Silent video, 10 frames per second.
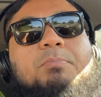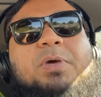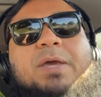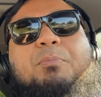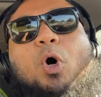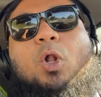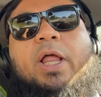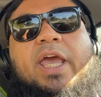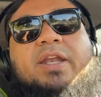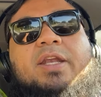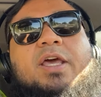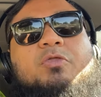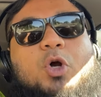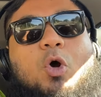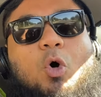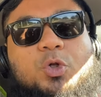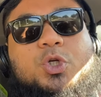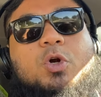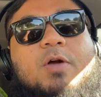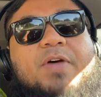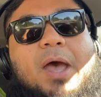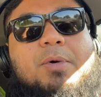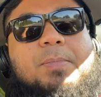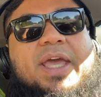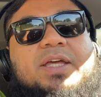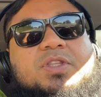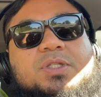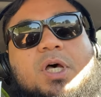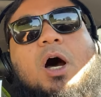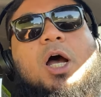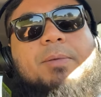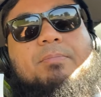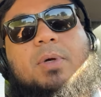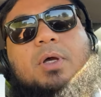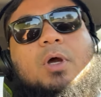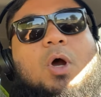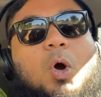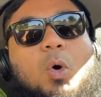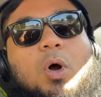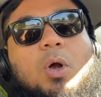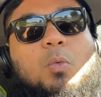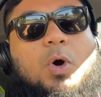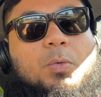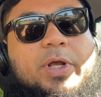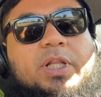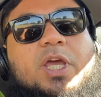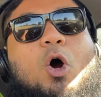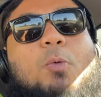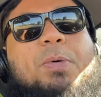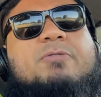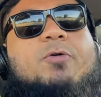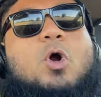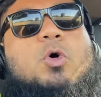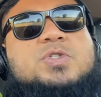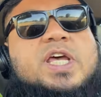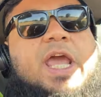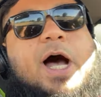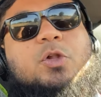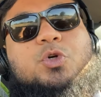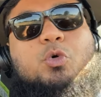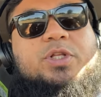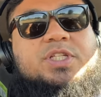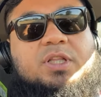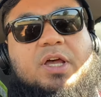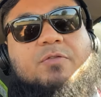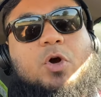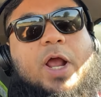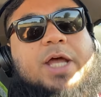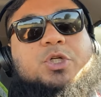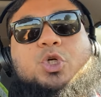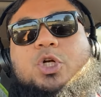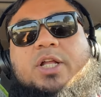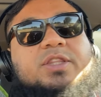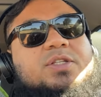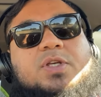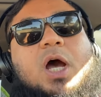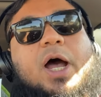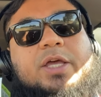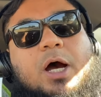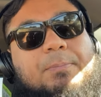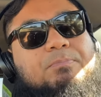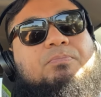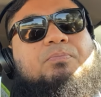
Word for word: people in the culture of MMA at the time were really hoping for Jose Aldo to deliver and shut this guy up.